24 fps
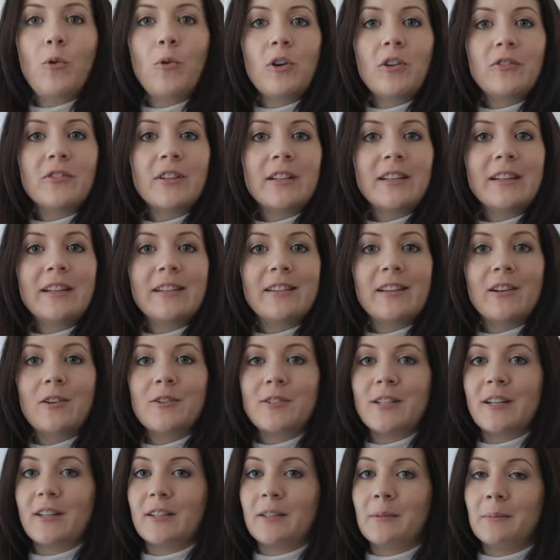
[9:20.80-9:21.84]
All of the
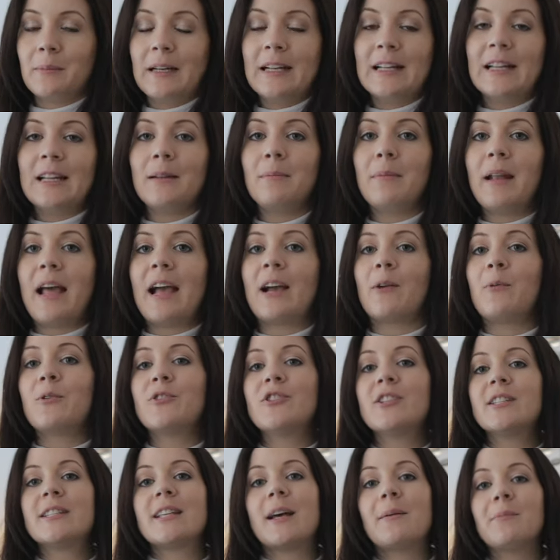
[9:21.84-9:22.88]
details are completely black, which
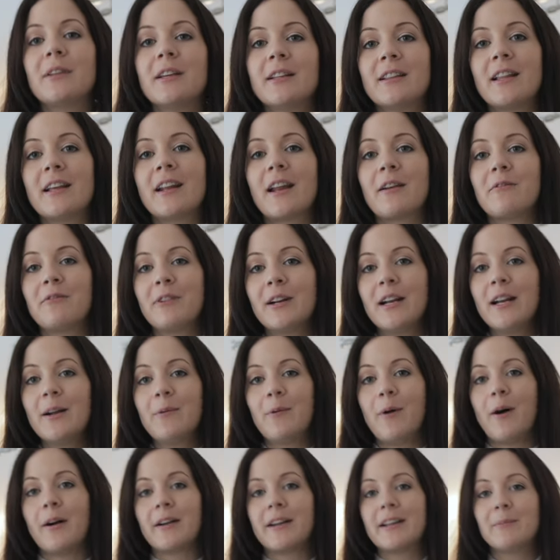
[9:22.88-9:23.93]
is something that I really
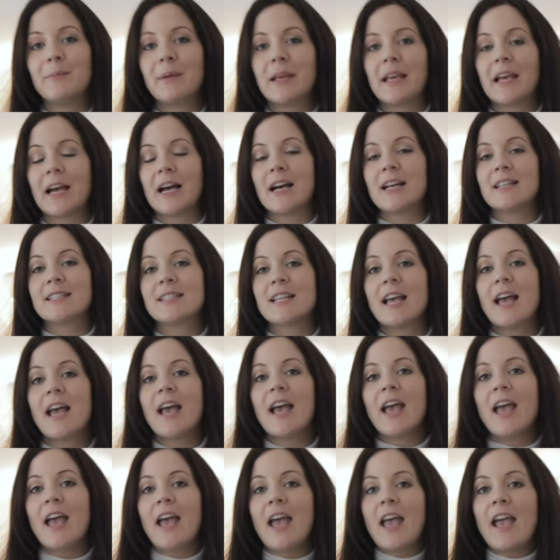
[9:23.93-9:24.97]
wanted because
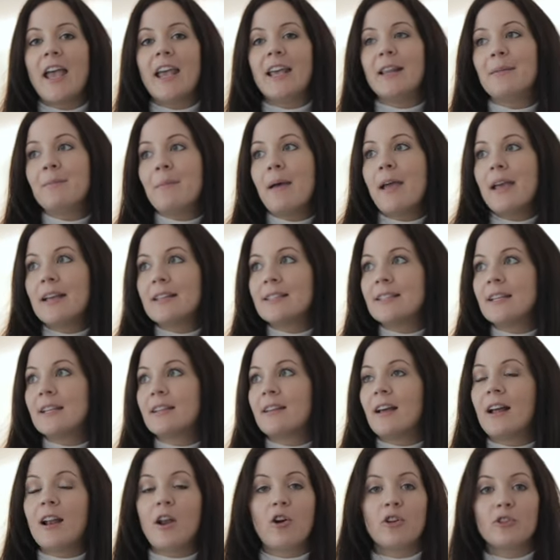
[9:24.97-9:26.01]
it makes it
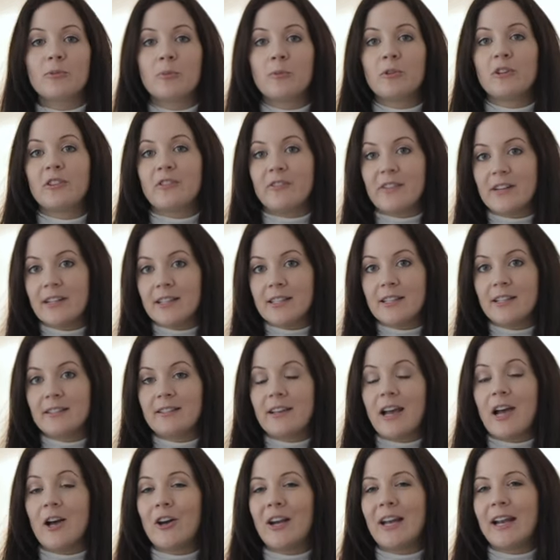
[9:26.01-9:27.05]
a lot more
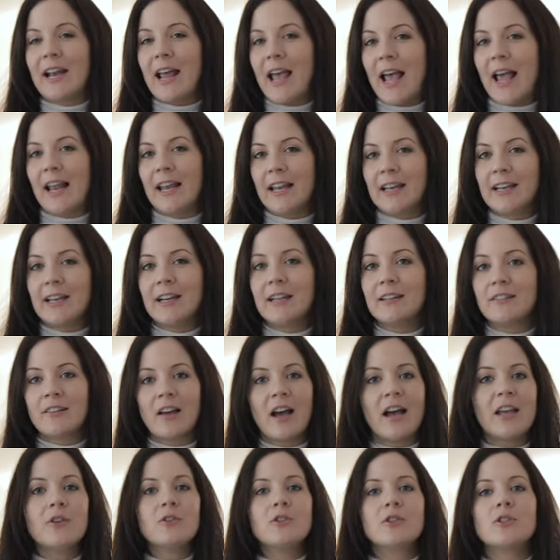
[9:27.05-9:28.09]
versatile and elegant.
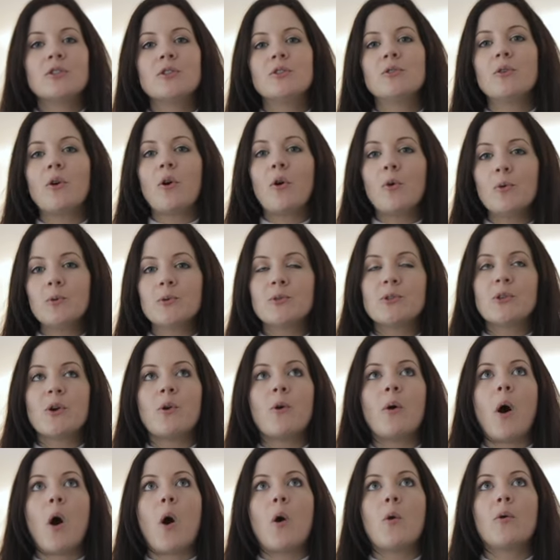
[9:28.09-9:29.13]
I used to
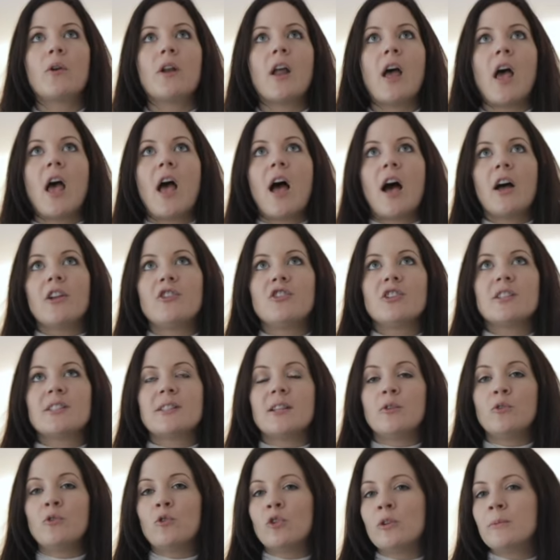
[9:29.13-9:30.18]
also own just a
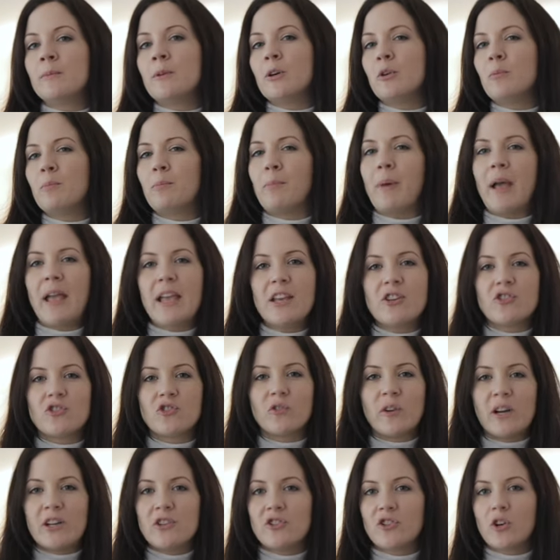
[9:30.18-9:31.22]
normal beige
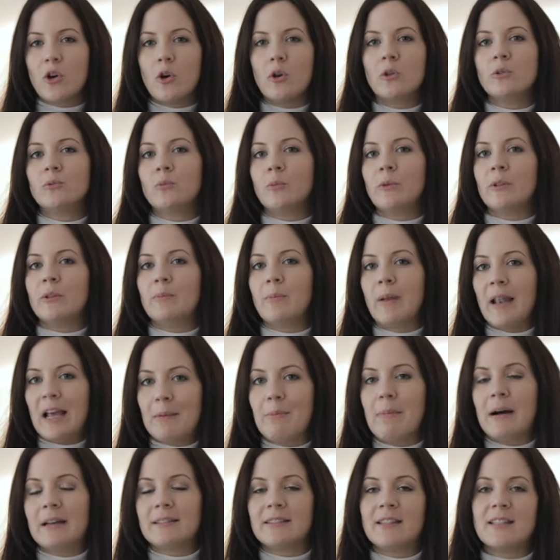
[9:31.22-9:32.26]
trench coat with
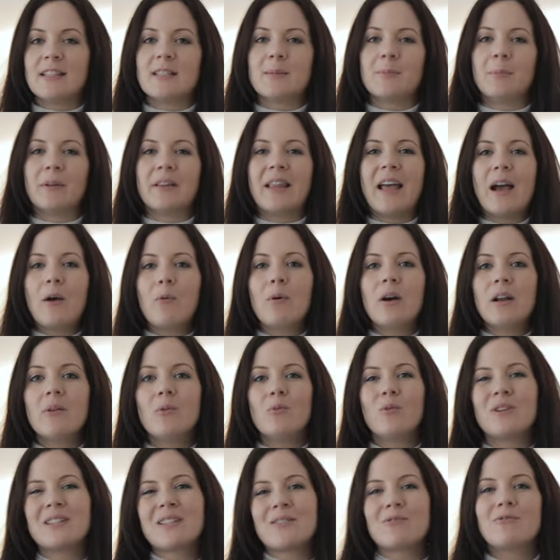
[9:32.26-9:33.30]
black buttons, but that
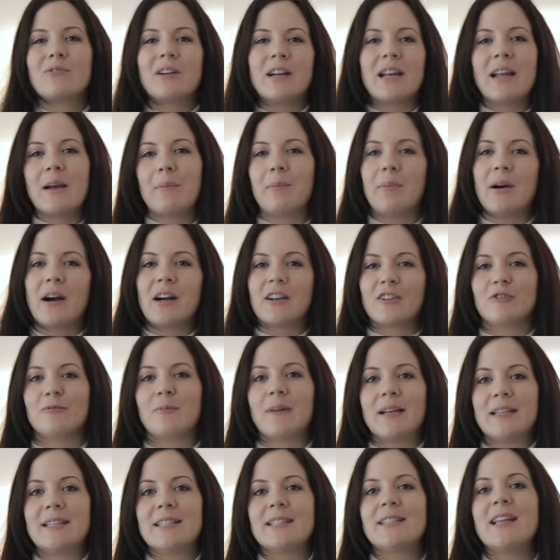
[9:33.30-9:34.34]
one wasn't really a part of
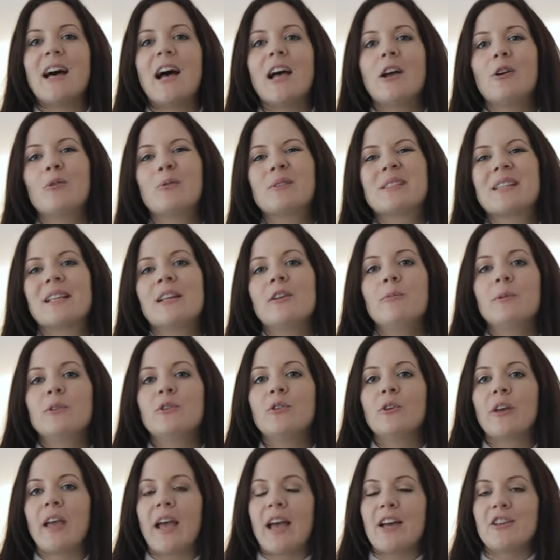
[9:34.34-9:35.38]
my style, it was a little bit
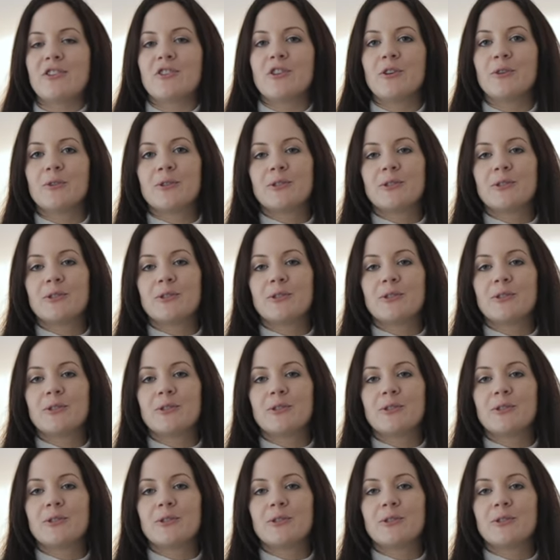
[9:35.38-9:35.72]
too casual.